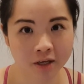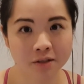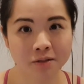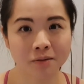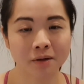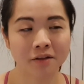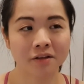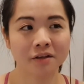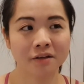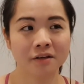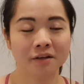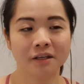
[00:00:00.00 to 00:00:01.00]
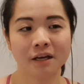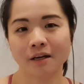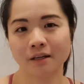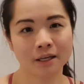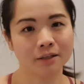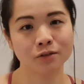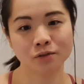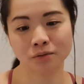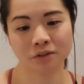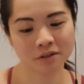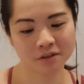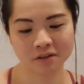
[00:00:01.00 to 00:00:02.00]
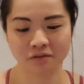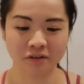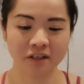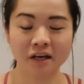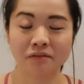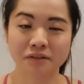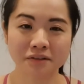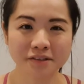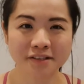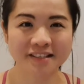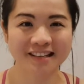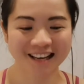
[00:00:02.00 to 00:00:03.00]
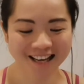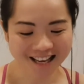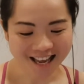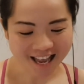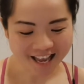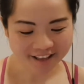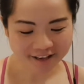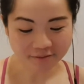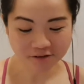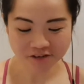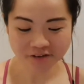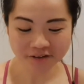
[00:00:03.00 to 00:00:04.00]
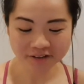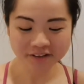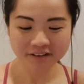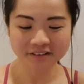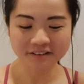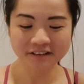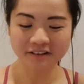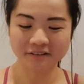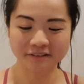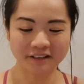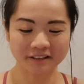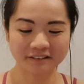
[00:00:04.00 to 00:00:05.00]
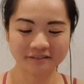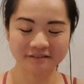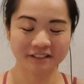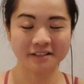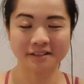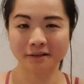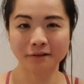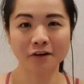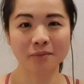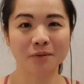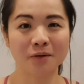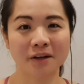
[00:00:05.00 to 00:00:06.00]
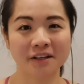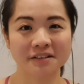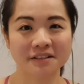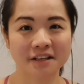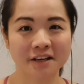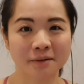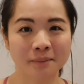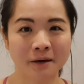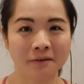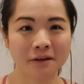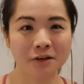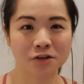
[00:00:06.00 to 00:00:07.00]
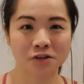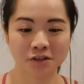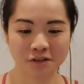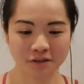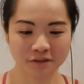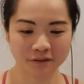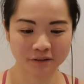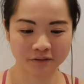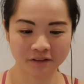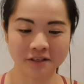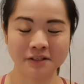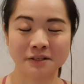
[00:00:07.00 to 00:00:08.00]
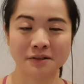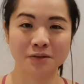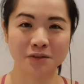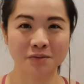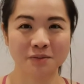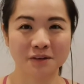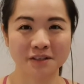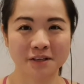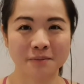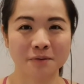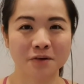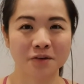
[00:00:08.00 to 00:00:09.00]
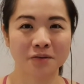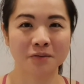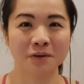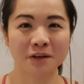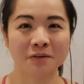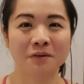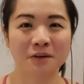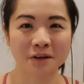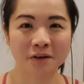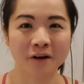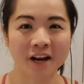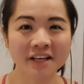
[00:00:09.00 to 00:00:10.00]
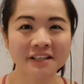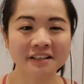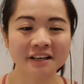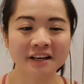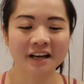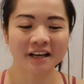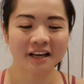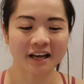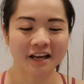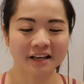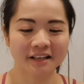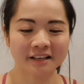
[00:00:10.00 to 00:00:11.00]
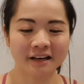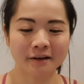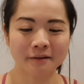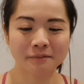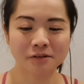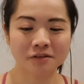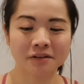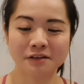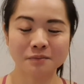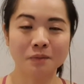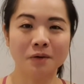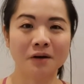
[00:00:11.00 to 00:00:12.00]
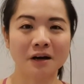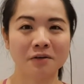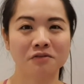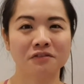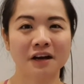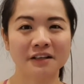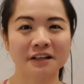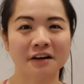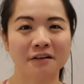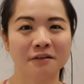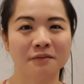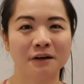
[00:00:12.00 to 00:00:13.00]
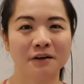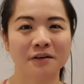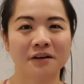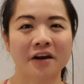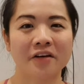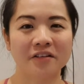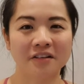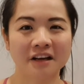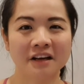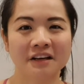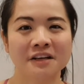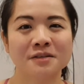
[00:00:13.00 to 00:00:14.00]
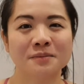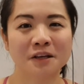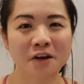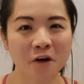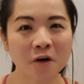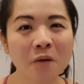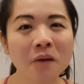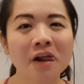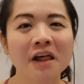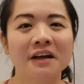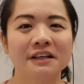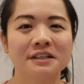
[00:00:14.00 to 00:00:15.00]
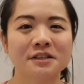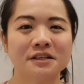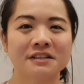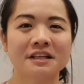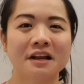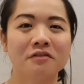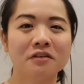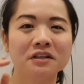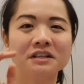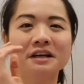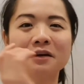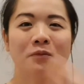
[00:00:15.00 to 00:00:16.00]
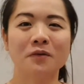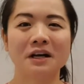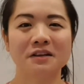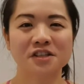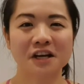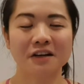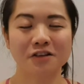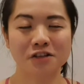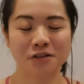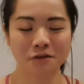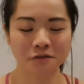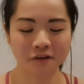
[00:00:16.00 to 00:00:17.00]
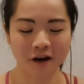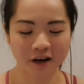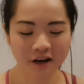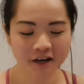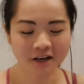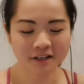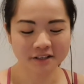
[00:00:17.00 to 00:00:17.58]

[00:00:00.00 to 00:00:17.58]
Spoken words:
So I think, yeah, it can suit different levels. And I'm sure, you know, like, there's a lot more I can say about each of these YouTubers. They're both really great. And I'm sure there's more I'll find out about Caroline as we go. It's just that I've only done one challenge so far.